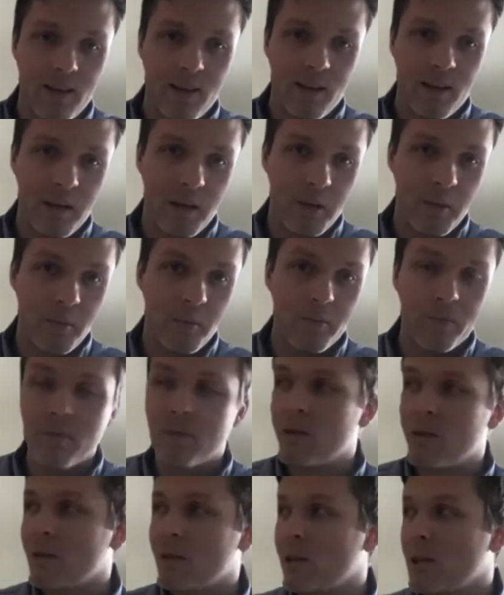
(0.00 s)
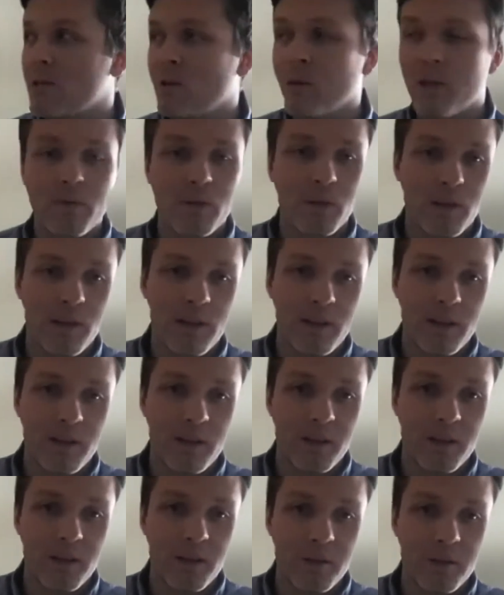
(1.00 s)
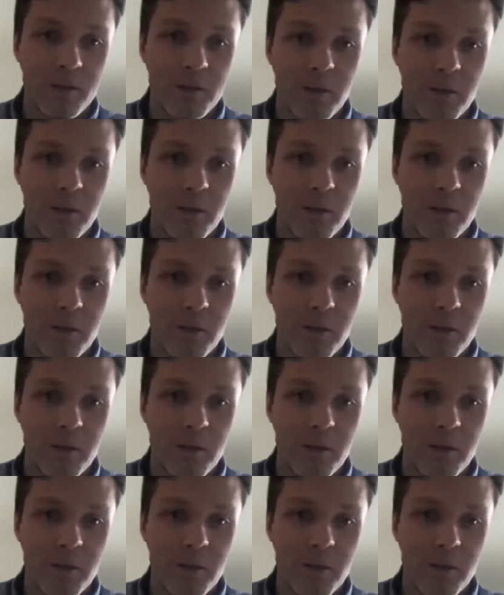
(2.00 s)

it's not even clear,